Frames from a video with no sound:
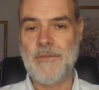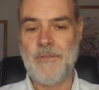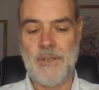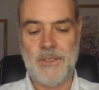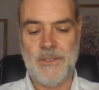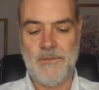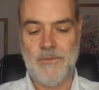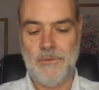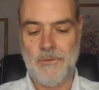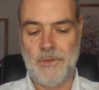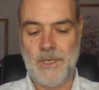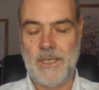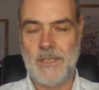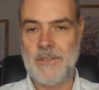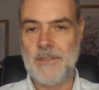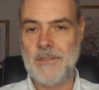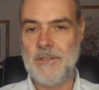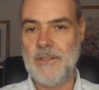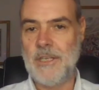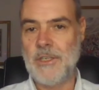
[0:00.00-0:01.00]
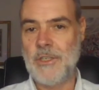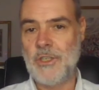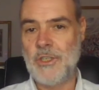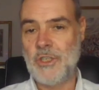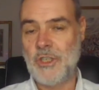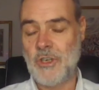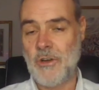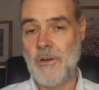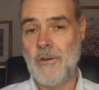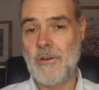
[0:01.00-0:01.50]
1st mm-hmm. of all, mm-hmm. there's there's
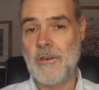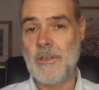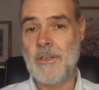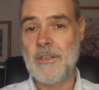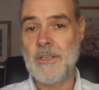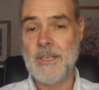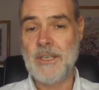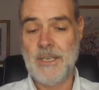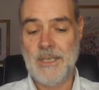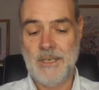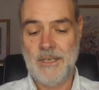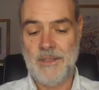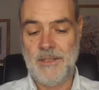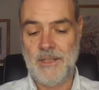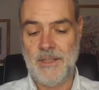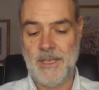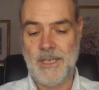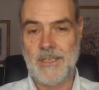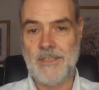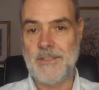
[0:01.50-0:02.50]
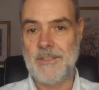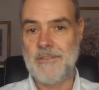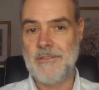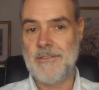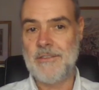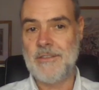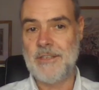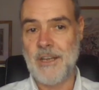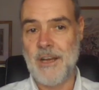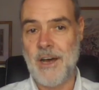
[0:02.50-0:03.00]
shock, then there's
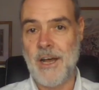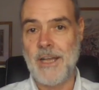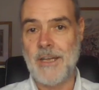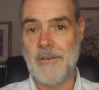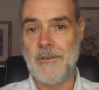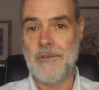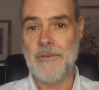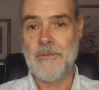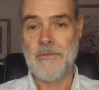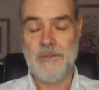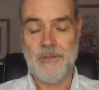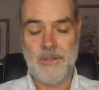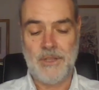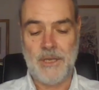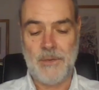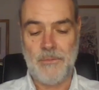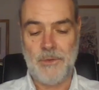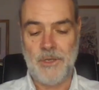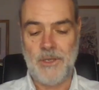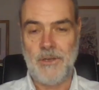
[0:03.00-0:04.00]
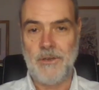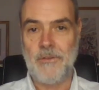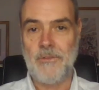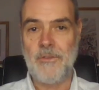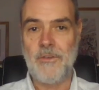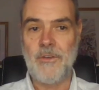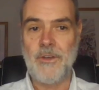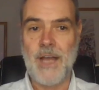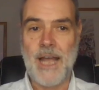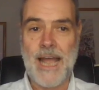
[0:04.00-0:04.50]
denial, then we go
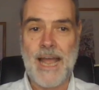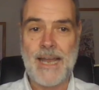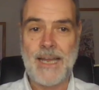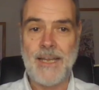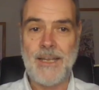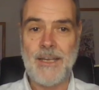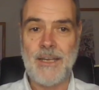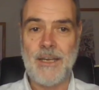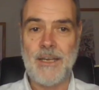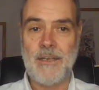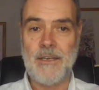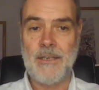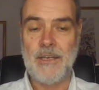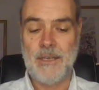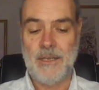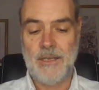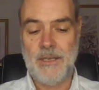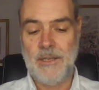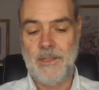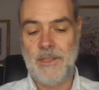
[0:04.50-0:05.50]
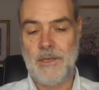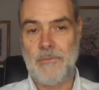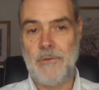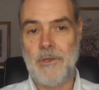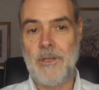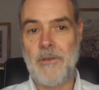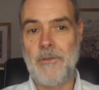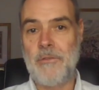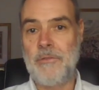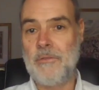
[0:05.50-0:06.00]
through anger, then we
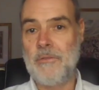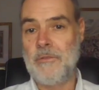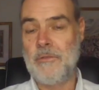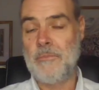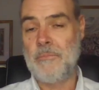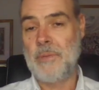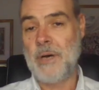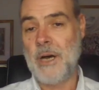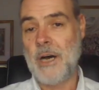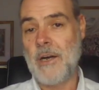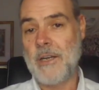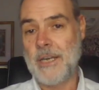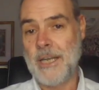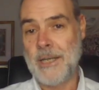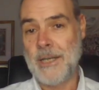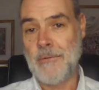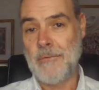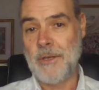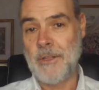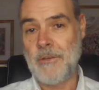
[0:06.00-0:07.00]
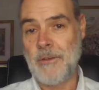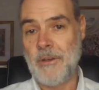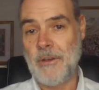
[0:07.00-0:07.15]
go through bargaining with